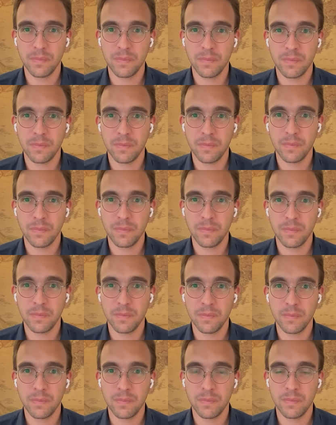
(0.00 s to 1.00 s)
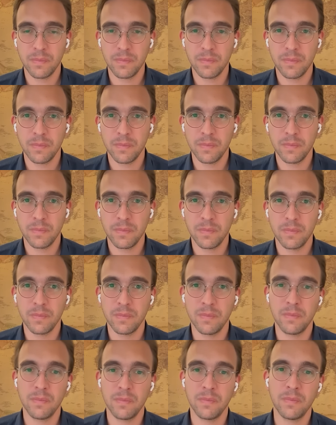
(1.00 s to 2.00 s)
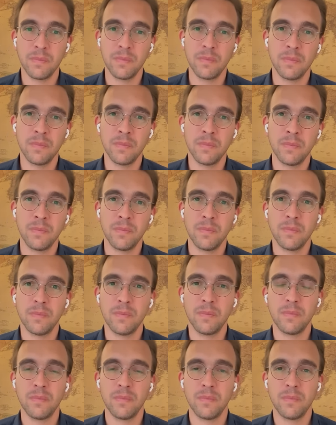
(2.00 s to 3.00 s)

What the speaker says: The person shown says nothing.